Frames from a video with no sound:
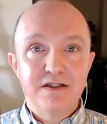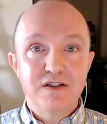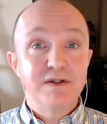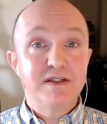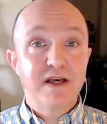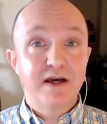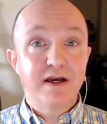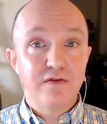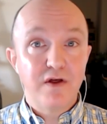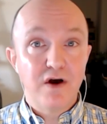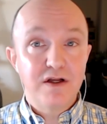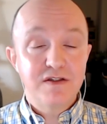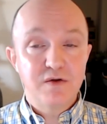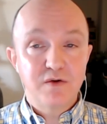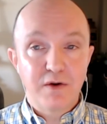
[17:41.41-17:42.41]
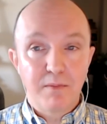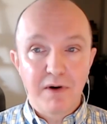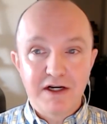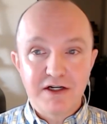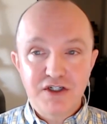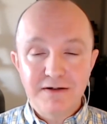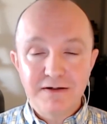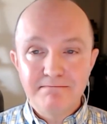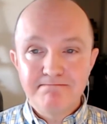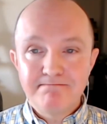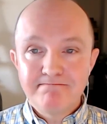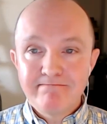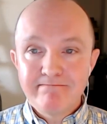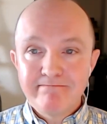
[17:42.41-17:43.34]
suicidal thoughts or depression.